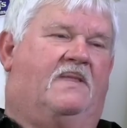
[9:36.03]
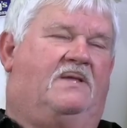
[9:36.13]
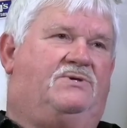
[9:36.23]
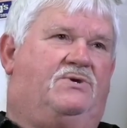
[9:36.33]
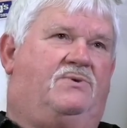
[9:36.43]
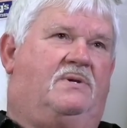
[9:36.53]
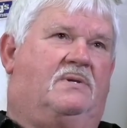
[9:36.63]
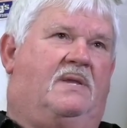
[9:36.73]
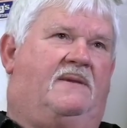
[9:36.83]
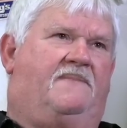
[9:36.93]
And Junior
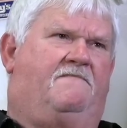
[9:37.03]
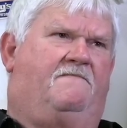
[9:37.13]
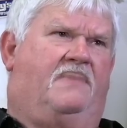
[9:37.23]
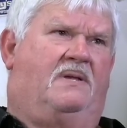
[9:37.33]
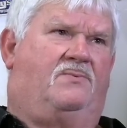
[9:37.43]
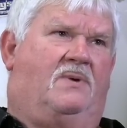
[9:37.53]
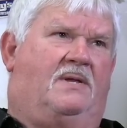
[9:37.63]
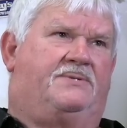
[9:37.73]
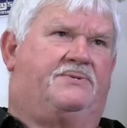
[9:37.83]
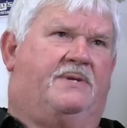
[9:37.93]
and
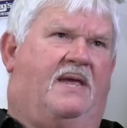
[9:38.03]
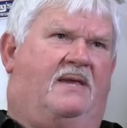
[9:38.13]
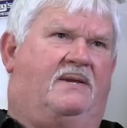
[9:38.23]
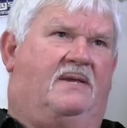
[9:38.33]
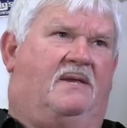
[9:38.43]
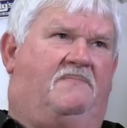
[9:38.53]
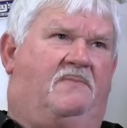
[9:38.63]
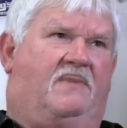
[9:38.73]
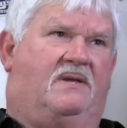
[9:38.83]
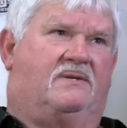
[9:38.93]
Budweiser kind of helped
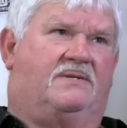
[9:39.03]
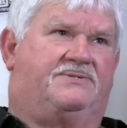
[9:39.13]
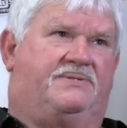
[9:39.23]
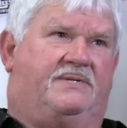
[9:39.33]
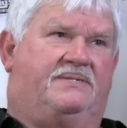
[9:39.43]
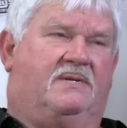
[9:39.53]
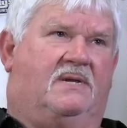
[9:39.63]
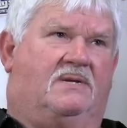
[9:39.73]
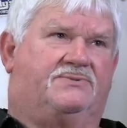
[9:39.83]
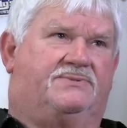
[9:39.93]
him make a decision
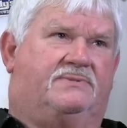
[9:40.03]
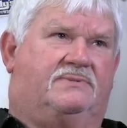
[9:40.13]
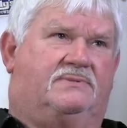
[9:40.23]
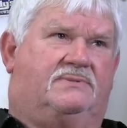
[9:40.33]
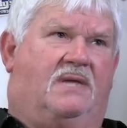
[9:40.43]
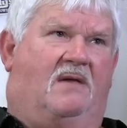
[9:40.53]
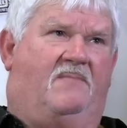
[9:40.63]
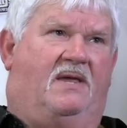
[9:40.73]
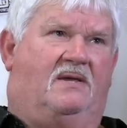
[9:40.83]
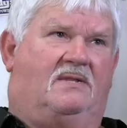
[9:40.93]
because
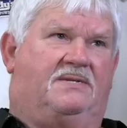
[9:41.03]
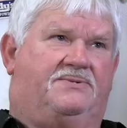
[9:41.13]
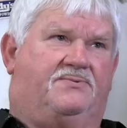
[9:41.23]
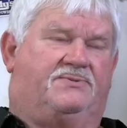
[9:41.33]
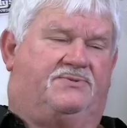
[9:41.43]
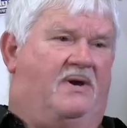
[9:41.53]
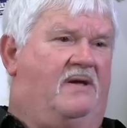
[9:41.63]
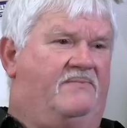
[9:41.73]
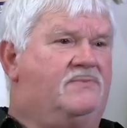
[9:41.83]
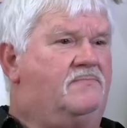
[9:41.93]
Tommy Ellis was
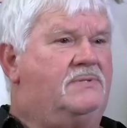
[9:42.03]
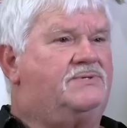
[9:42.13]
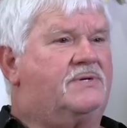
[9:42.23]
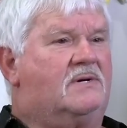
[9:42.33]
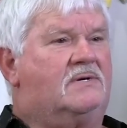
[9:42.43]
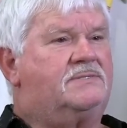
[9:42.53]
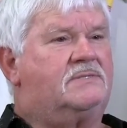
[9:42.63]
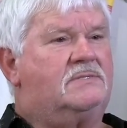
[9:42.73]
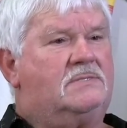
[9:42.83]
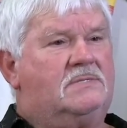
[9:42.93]
driving Busch
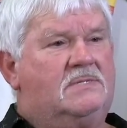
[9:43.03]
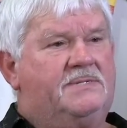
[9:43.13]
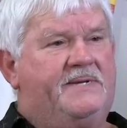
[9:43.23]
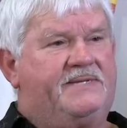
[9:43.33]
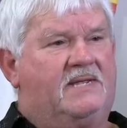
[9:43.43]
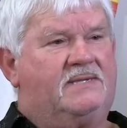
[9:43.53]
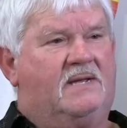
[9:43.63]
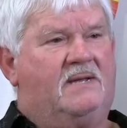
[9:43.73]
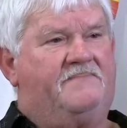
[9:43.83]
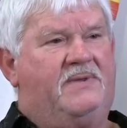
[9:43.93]
cars at that
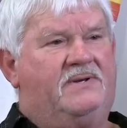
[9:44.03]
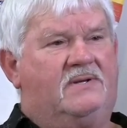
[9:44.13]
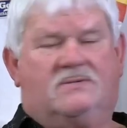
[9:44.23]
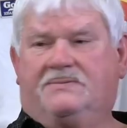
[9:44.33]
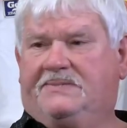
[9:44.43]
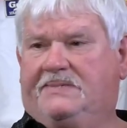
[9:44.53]
time, you know.